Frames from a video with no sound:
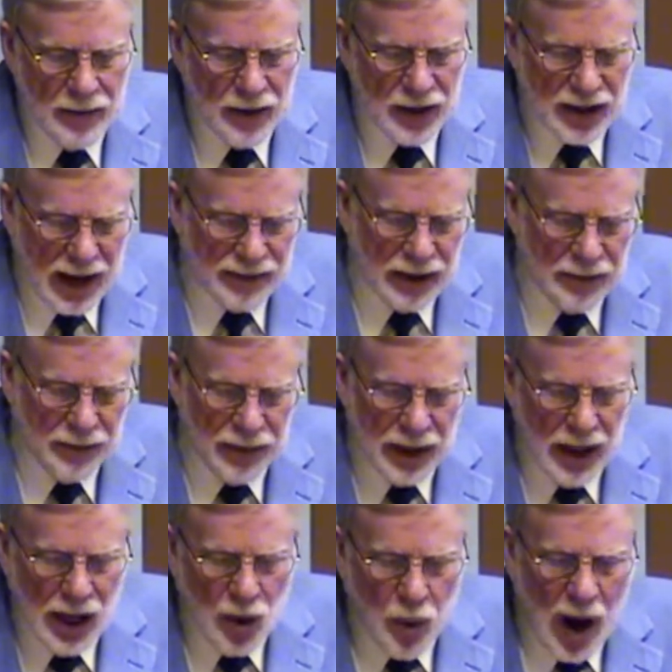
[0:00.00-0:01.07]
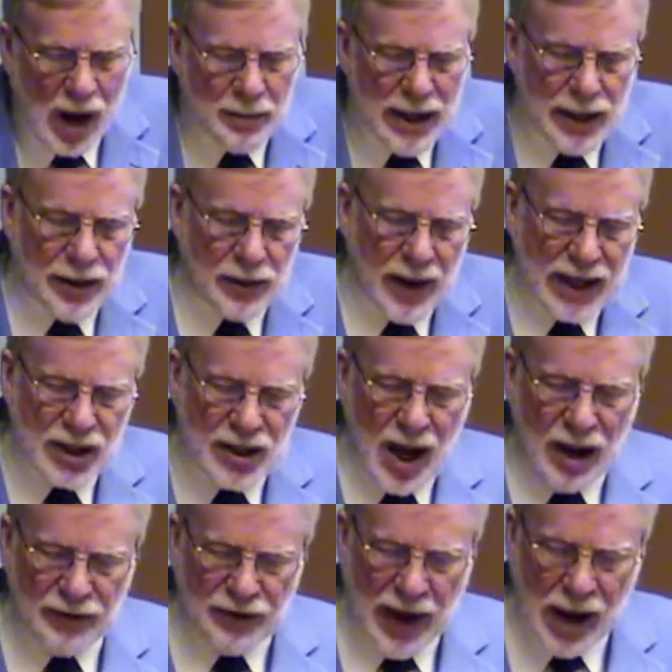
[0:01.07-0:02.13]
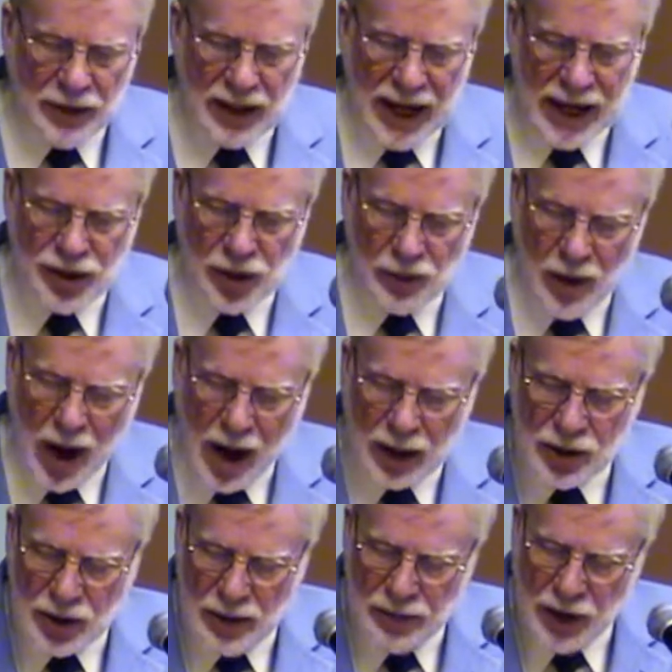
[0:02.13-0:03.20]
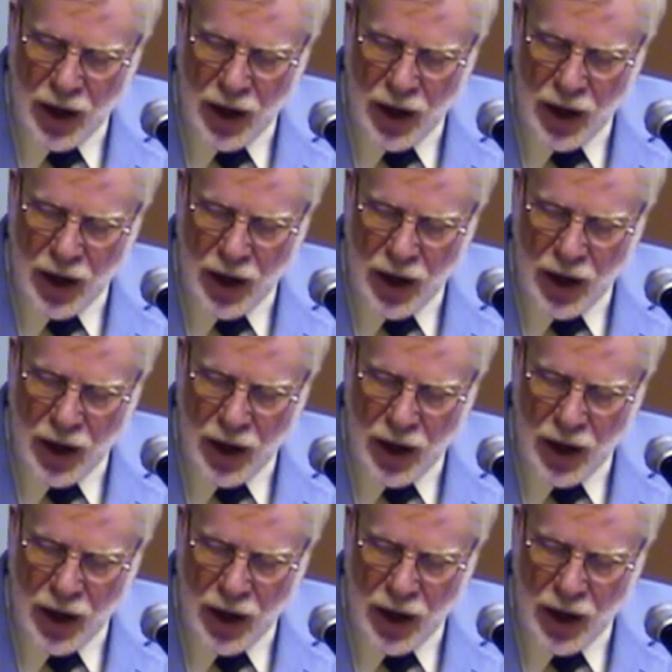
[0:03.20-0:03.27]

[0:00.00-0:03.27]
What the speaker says: 7, why are meteorites not found in ancient rocks?